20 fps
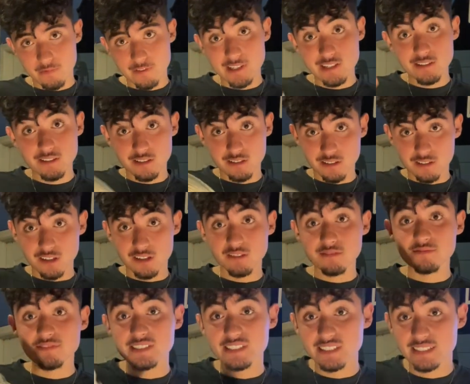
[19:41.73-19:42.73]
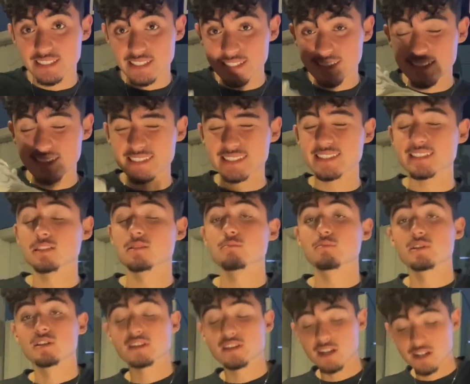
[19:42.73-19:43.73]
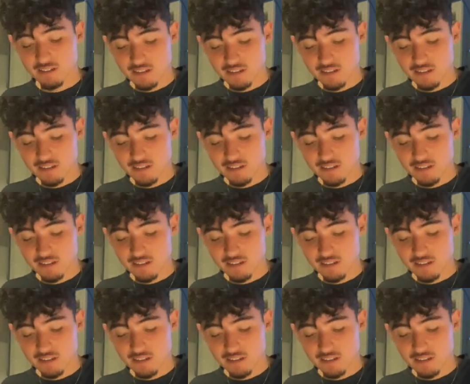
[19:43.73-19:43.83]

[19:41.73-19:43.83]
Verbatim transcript: These are comfy as shit, brother.